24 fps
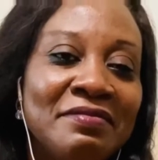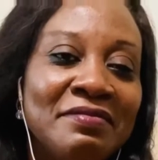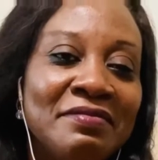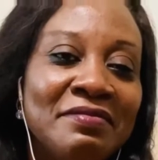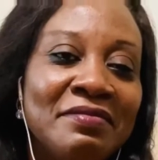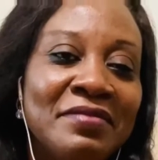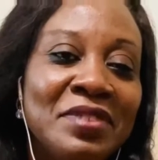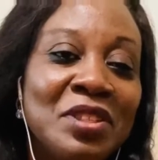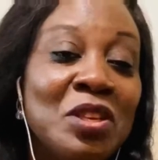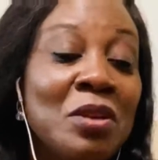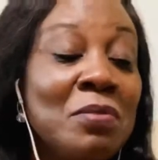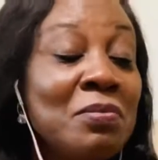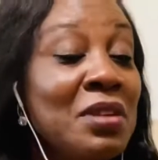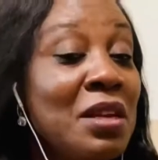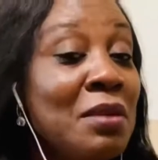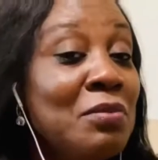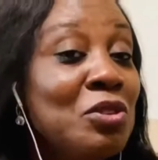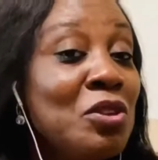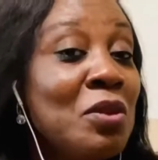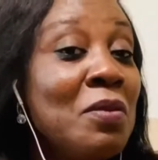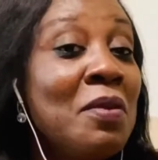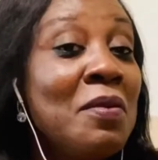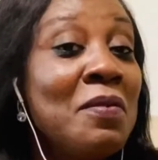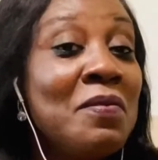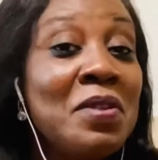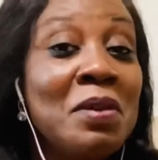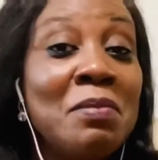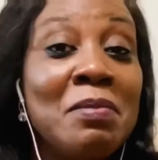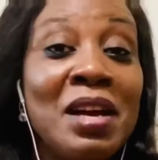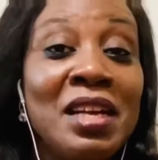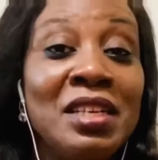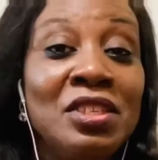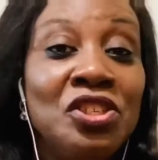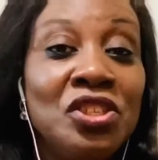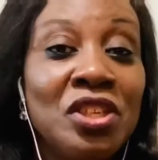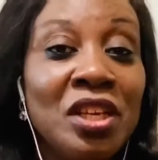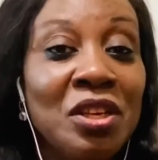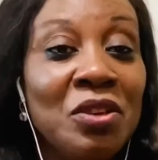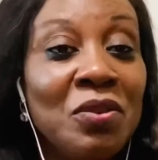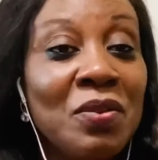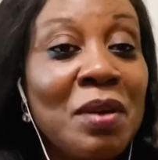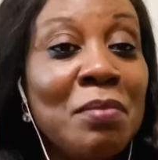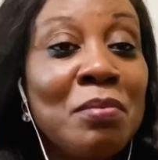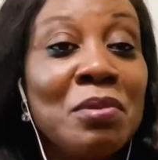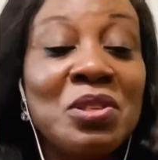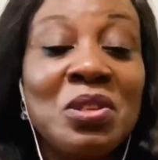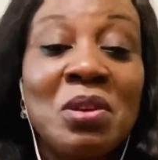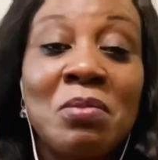Sometimes some of them are
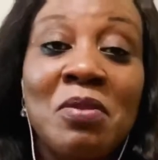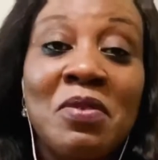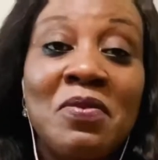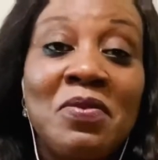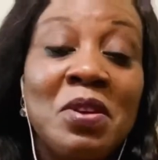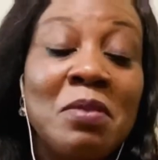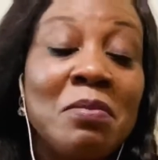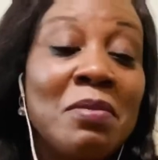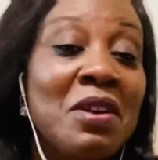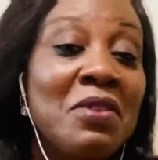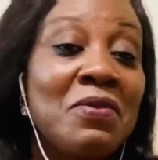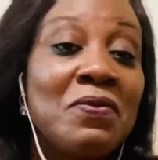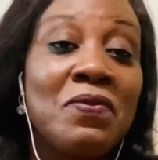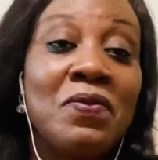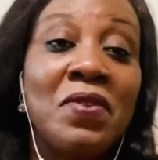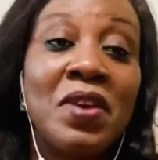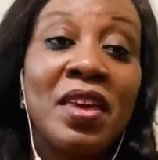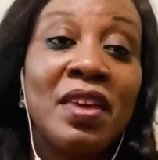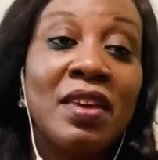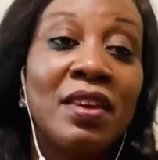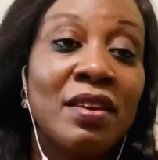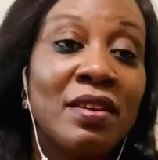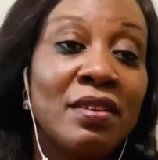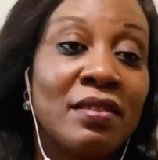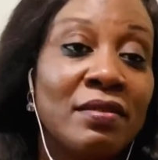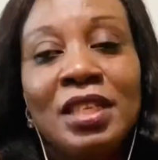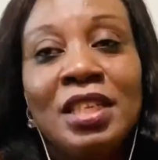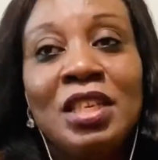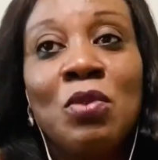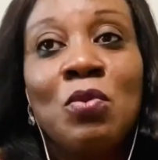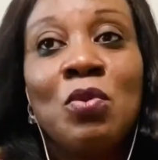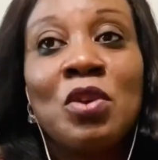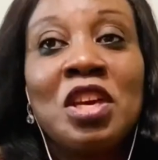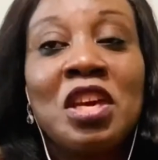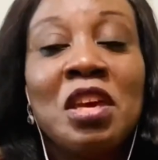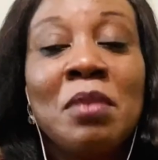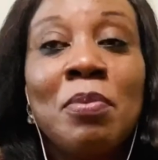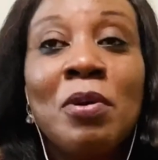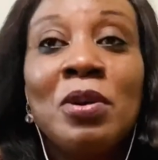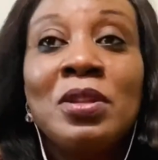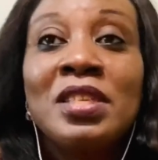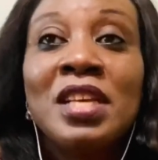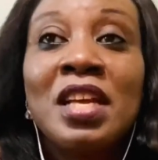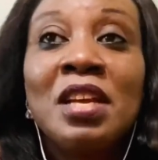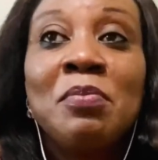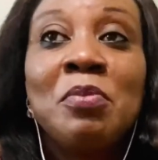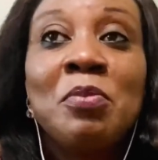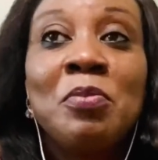genuine, but some of them are fake. They will keep on
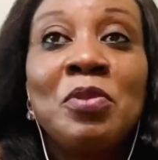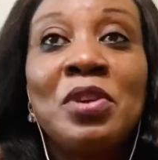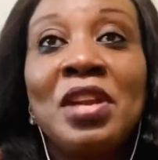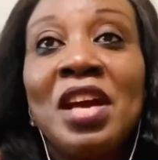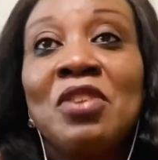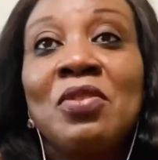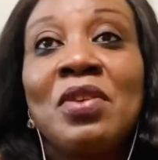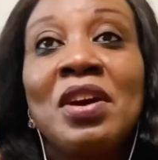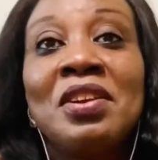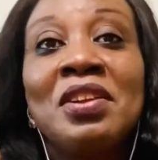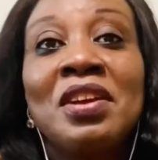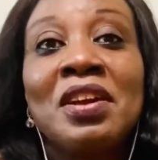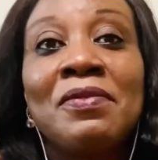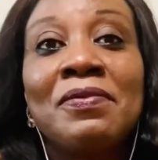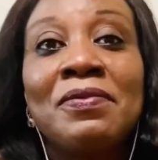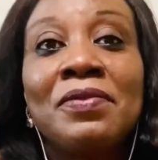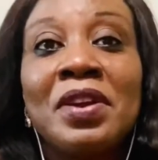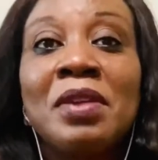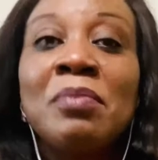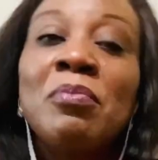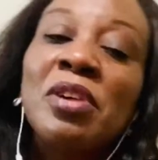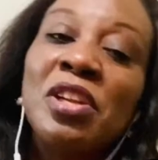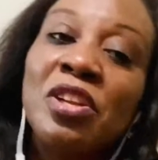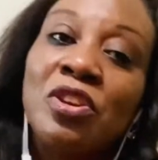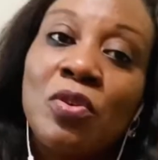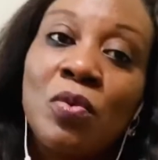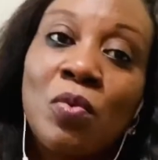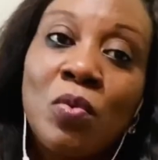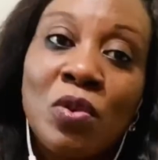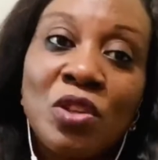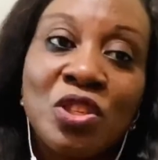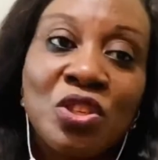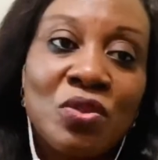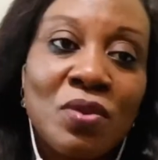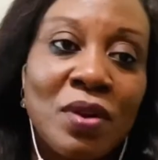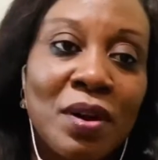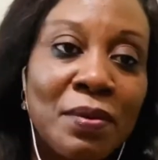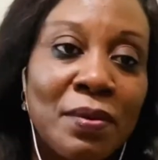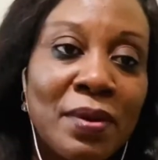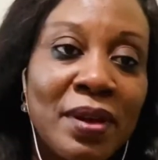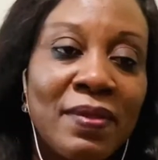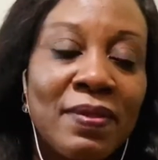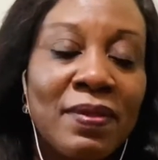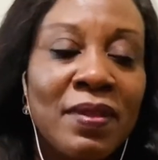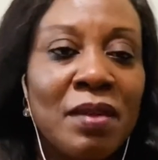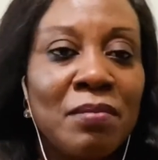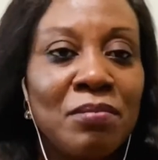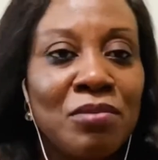telling people that you are their friend, but they don't want you
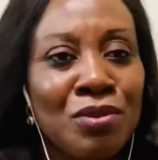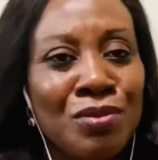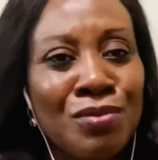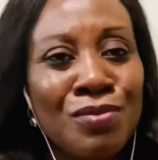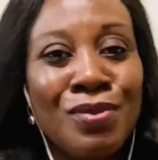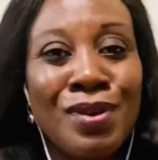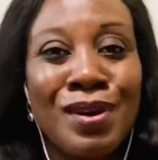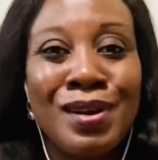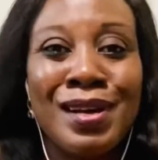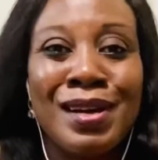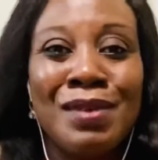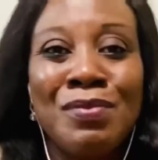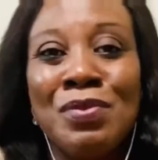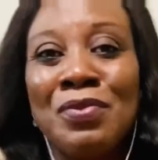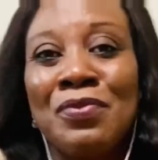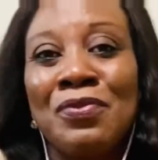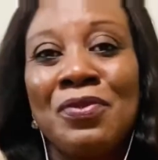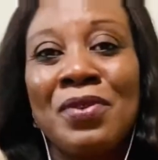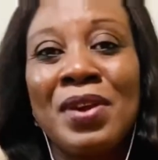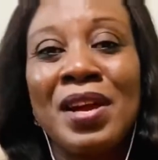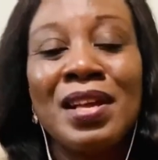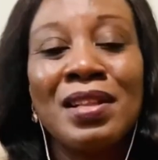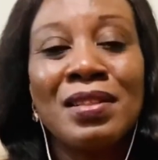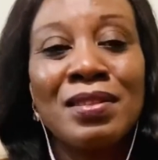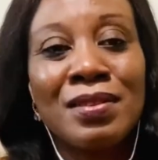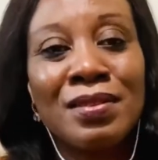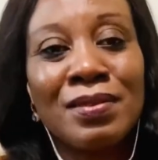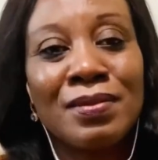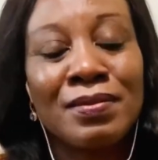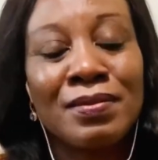around them. So why are we friends?